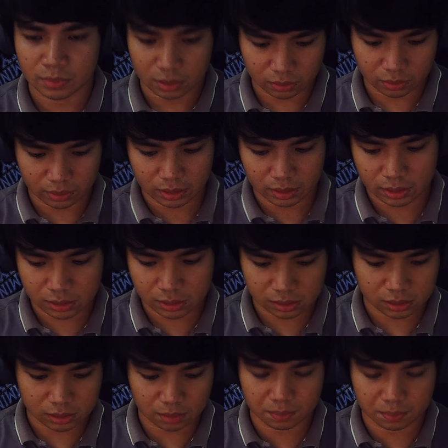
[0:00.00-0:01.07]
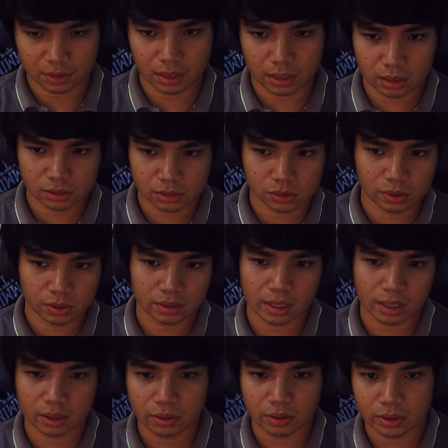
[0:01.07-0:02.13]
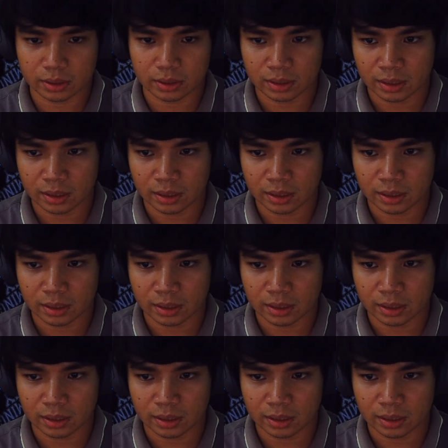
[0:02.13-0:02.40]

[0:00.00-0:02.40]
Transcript: So it's update student record,